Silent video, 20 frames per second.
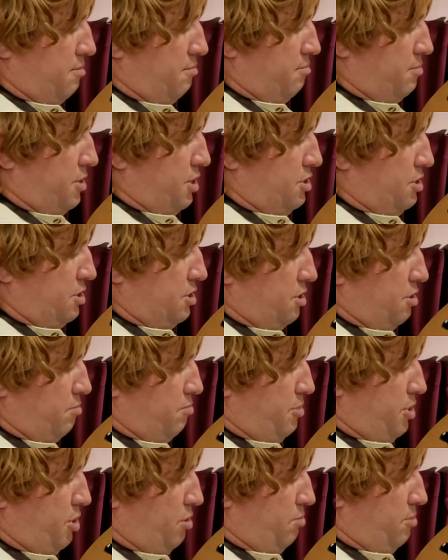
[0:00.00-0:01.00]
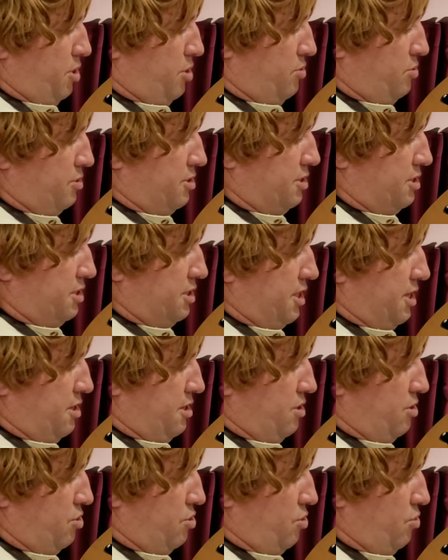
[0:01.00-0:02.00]
Mr. Bilbo
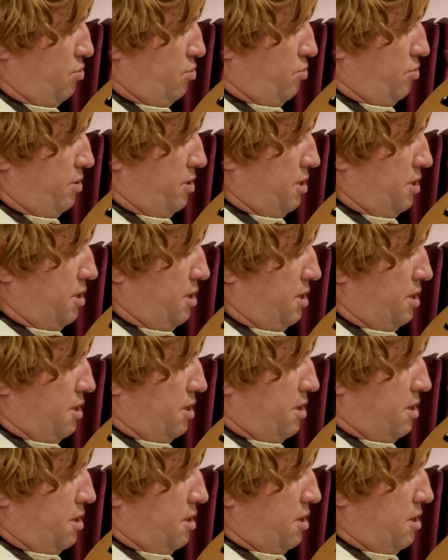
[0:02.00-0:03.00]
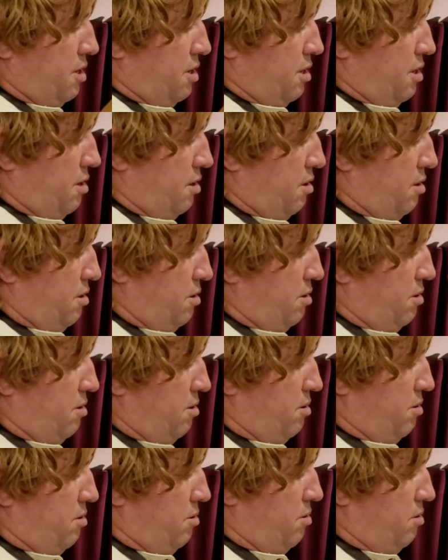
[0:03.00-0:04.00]
skin tone.
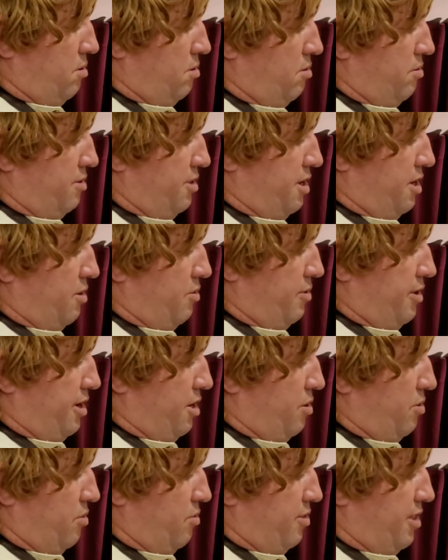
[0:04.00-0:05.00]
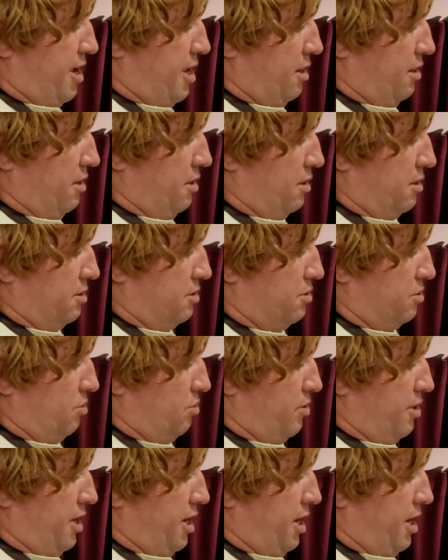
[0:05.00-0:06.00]
Oh, there we go. That looks
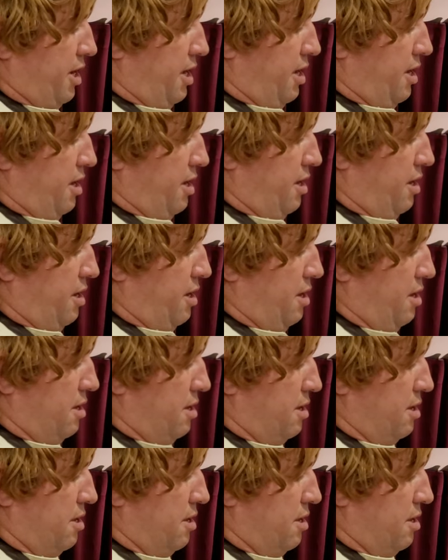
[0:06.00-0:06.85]
okay.